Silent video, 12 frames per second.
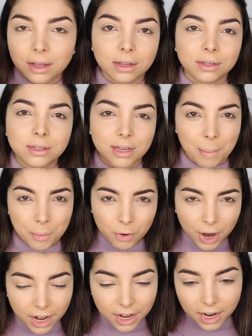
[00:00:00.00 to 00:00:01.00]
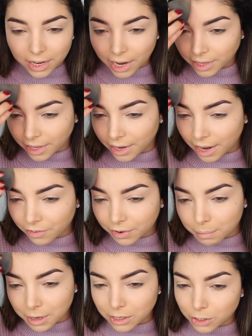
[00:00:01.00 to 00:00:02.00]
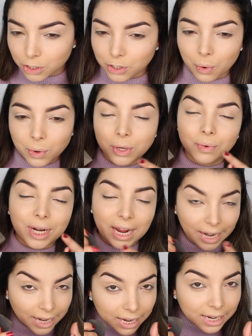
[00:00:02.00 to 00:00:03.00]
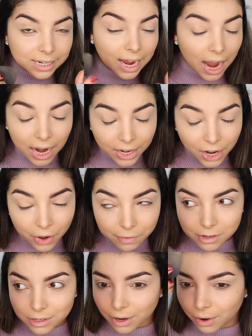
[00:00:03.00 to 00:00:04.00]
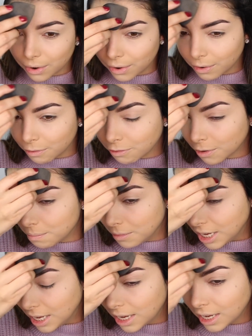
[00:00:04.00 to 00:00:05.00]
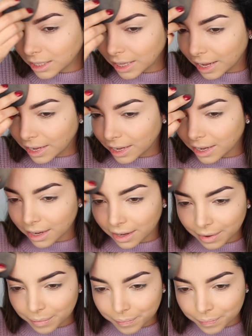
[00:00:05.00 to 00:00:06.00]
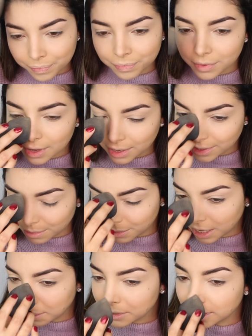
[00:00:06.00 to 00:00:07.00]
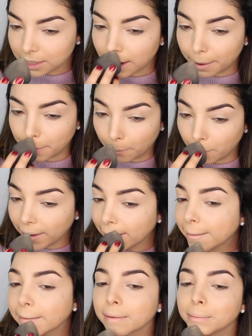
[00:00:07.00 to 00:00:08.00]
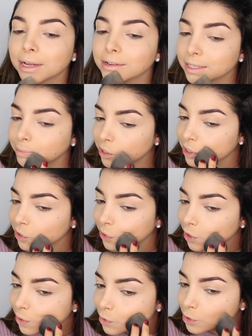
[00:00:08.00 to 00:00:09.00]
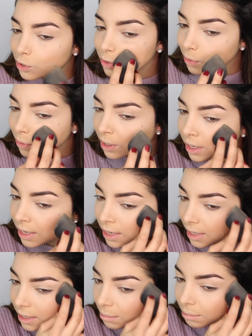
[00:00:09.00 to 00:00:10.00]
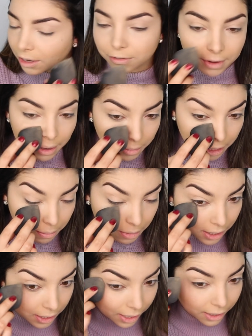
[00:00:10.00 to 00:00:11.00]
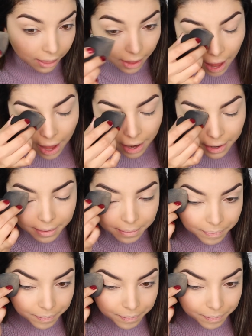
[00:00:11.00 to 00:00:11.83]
separated, like they never been so united kind of. So for me, like sometimes it's kind of weird because I'm just so used to my family being like that.